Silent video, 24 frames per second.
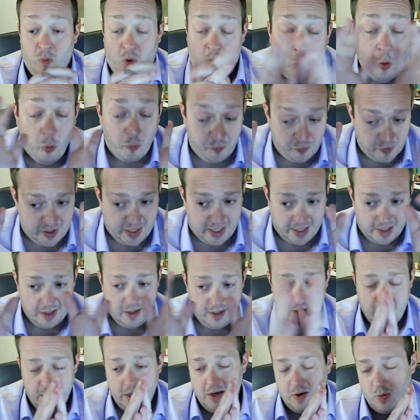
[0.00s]

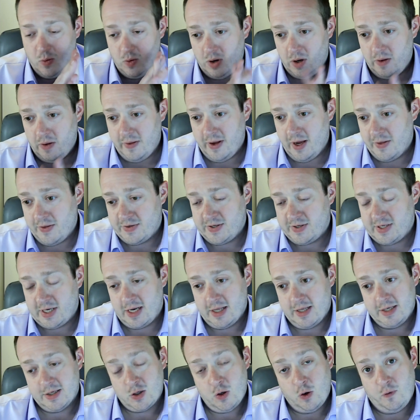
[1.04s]
hopefully we're on the other
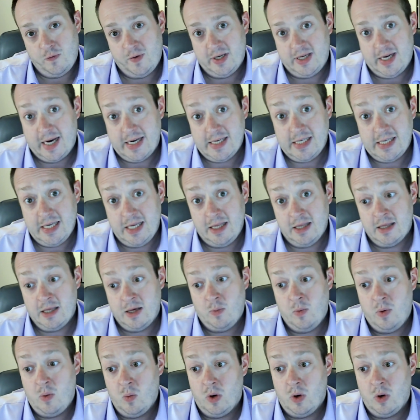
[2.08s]
side of this COVID-19 thing,